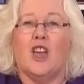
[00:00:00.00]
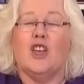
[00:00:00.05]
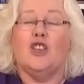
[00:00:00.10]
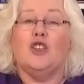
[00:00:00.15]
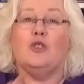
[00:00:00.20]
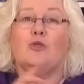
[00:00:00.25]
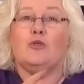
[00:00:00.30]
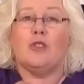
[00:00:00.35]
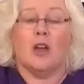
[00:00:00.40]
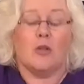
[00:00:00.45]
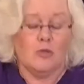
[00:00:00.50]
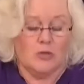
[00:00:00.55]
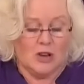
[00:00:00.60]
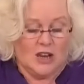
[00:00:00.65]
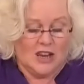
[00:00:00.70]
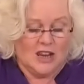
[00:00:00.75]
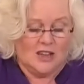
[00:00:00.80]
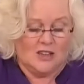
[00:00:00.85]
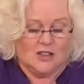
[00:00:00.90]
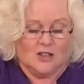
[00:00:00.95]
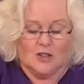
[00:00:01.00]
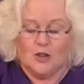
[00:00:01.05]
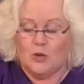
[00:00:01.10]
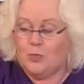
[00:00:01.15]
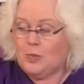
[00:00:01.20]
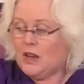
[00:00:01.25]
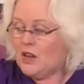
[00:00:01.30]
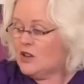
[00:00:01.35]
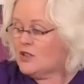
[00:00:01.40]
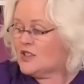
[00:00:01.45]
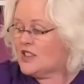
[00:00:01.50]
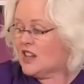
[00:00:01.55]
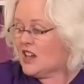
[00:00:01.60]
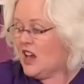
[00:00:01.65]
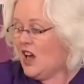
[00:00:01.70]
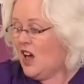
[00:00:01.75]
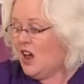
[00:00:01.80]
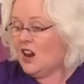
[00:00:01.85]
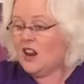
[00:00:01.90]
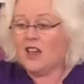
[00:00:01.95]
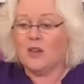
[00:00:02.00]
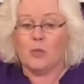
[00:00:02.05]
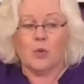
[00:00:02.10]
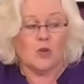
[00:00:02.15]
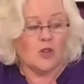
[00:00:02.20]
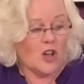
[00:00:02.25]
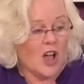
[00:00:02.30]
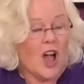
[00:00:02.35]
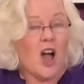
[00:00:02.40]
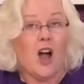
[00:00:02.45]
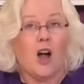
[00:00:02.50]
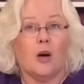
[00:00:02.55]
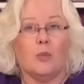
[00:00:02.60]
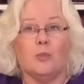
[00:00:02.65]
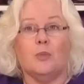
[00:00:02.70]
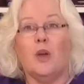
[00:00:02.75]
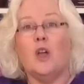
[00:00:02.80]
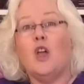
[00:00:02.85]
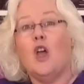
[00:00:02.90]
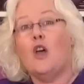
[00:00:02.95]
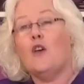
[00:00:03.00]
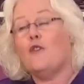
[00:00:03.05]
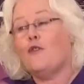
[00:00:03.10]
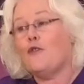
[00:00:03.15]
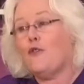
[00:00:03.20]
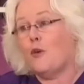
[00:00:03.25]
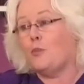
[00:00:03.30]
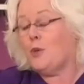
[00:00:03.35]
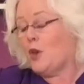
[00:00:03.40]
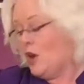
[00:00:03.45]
you don't need to because the color will come from your